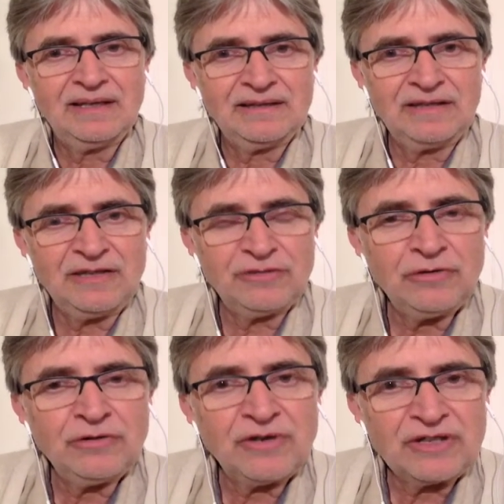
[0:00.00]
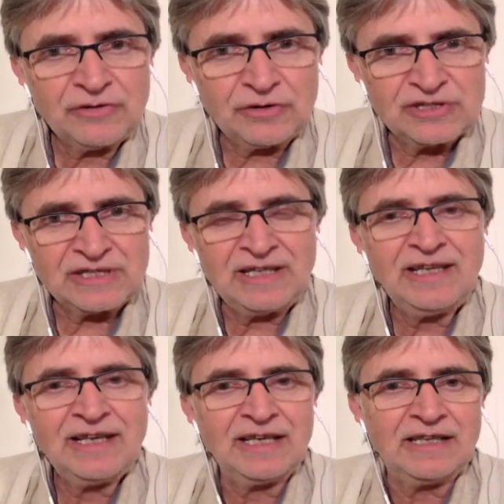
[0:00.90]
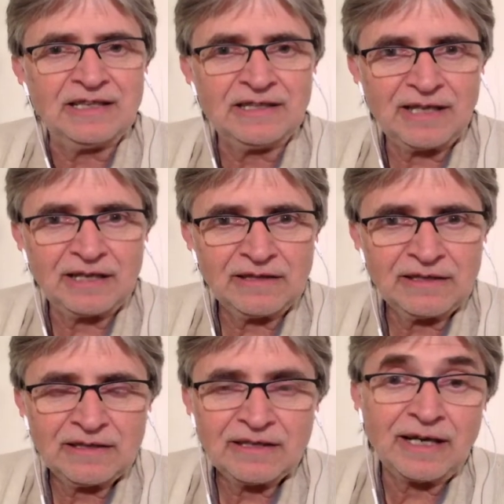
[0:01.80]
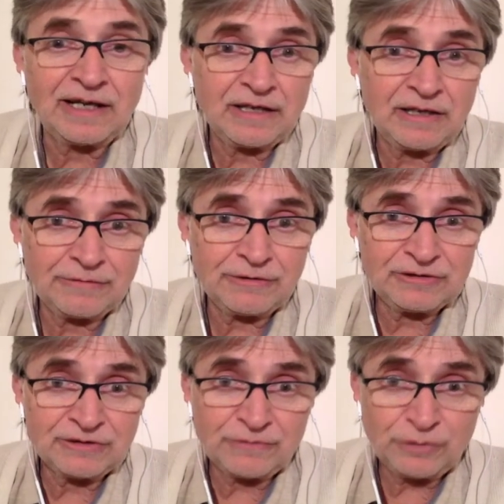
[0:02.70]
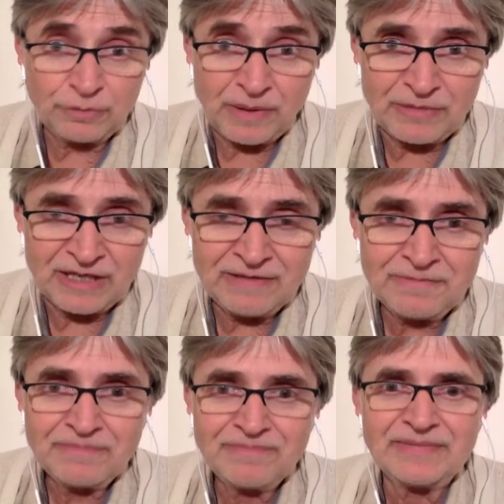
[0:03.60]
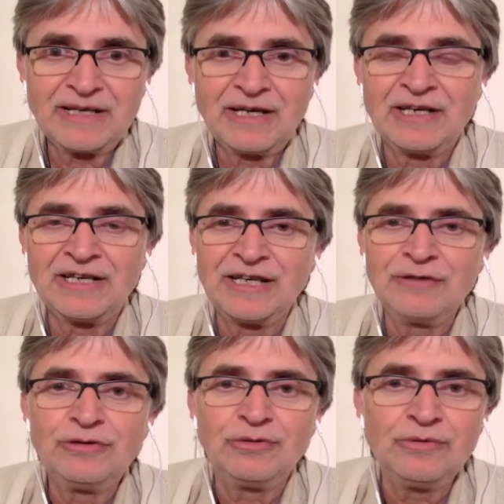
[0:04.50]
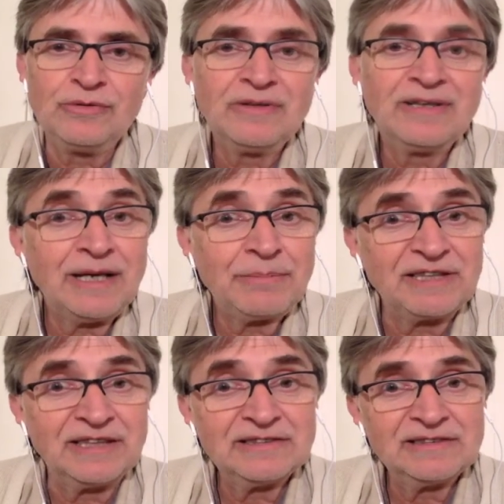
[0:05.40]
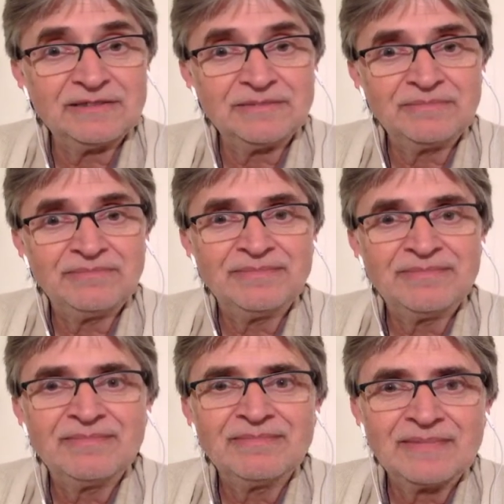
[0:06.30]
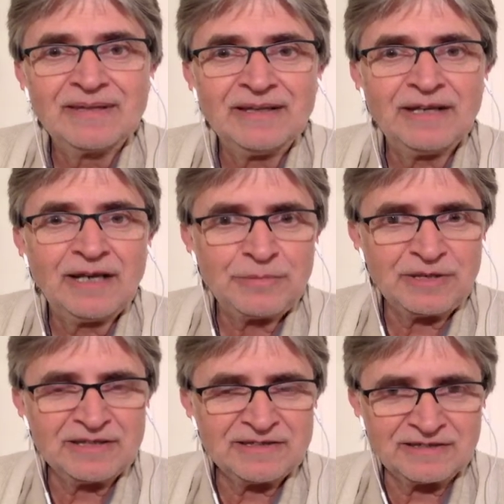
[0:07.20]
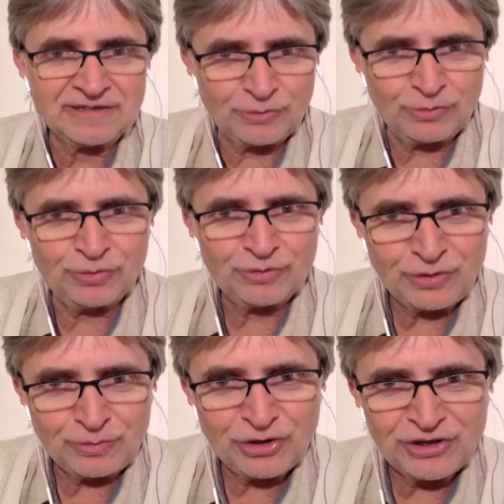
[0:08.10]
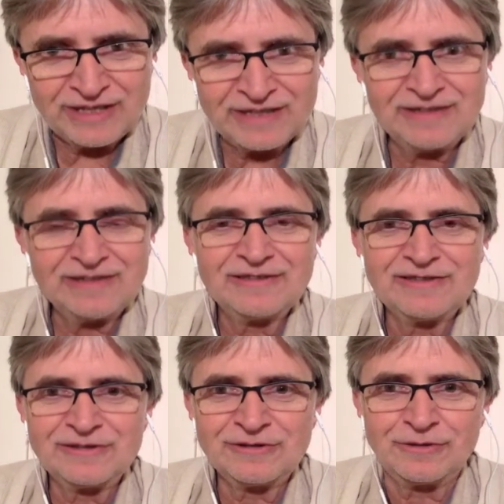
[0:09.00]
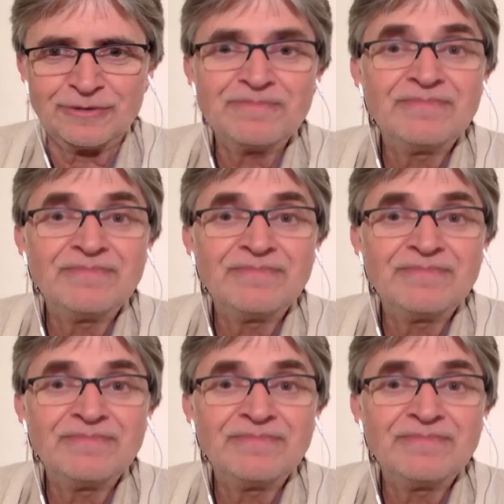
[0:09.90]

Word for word: There is also research indicating that higher levels of dopamine are linked to happiness. And happiness is a good commodity, so